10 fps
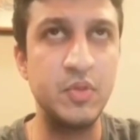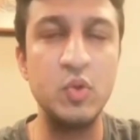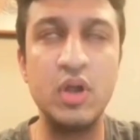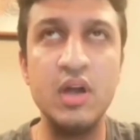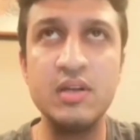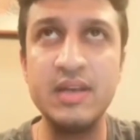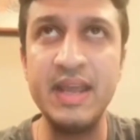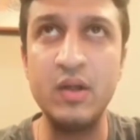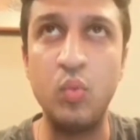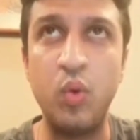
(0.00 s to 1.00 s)
You can't
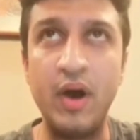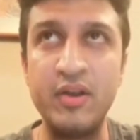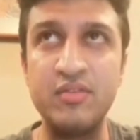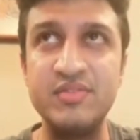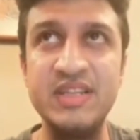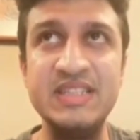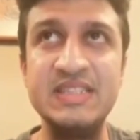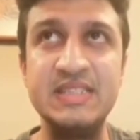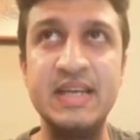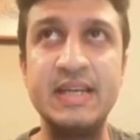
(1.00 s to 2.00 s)
take one of these
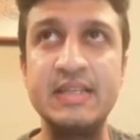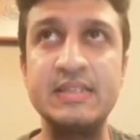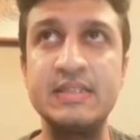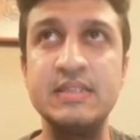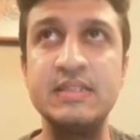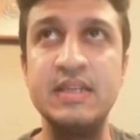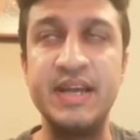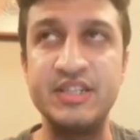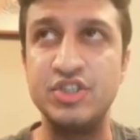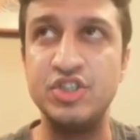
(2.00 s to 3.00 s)
6
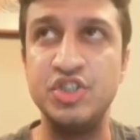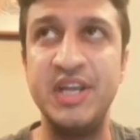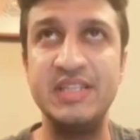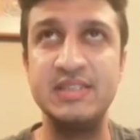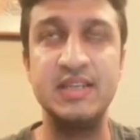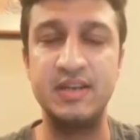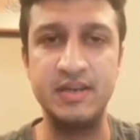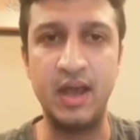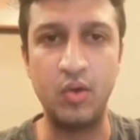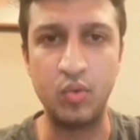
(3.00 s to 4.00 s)
and chase
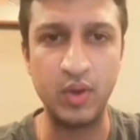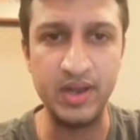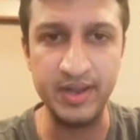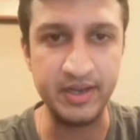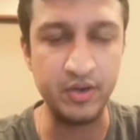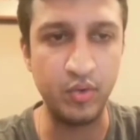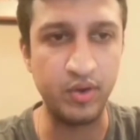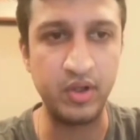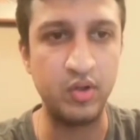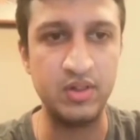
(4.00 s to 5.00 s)
it down while
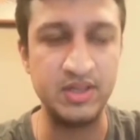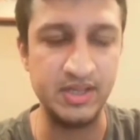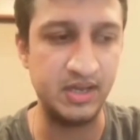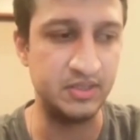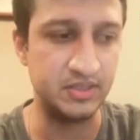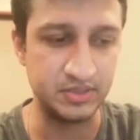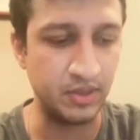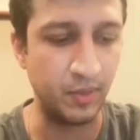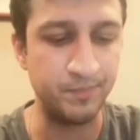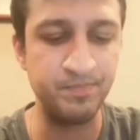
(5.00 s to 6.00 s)
ignoring all the others.
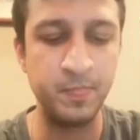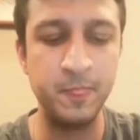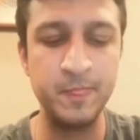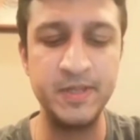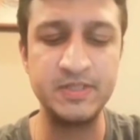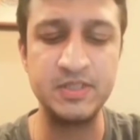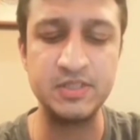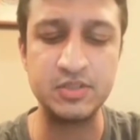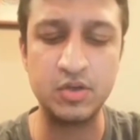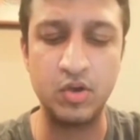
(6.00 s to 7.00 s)
No. There's
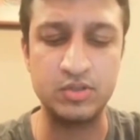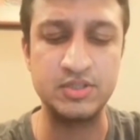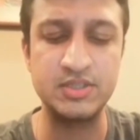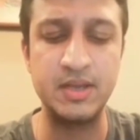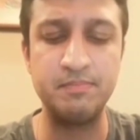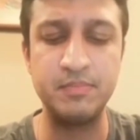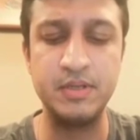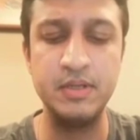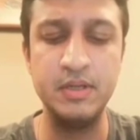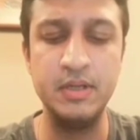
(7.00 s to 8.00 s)
this
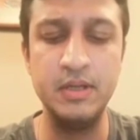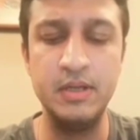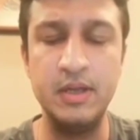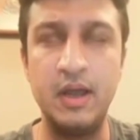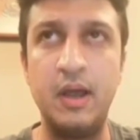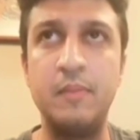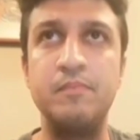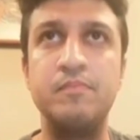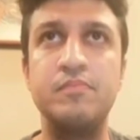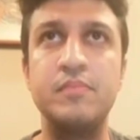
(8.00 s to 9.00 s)
concept
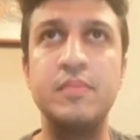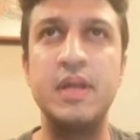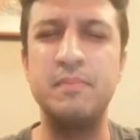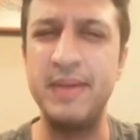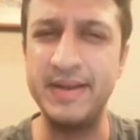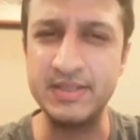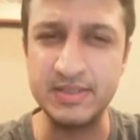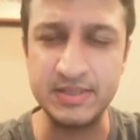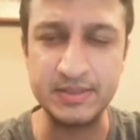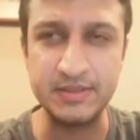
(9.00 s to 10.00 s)
in
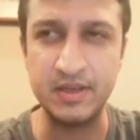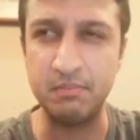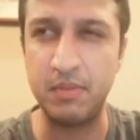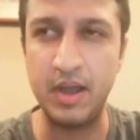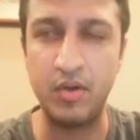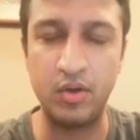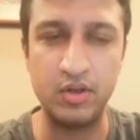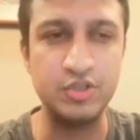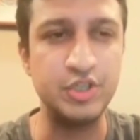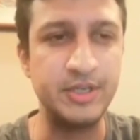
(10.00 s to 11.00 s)
medicine, in
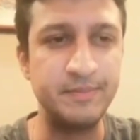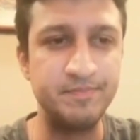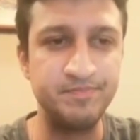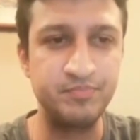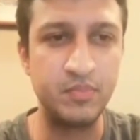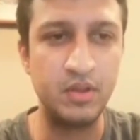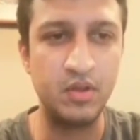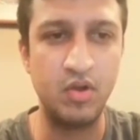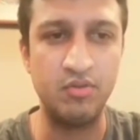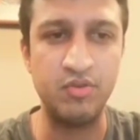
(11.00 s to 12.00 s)
biology,
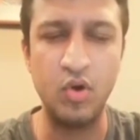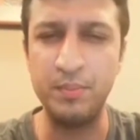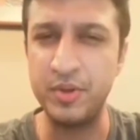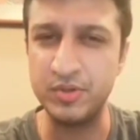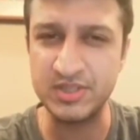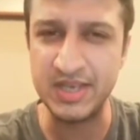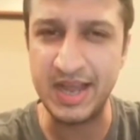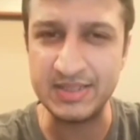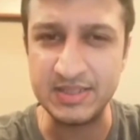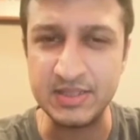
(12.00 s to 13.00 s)
of
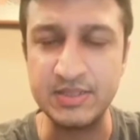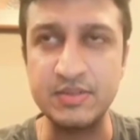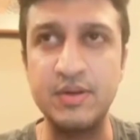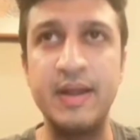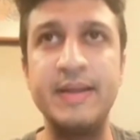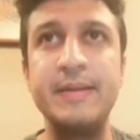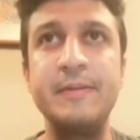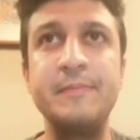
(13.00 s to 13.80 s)
homeostasis, right?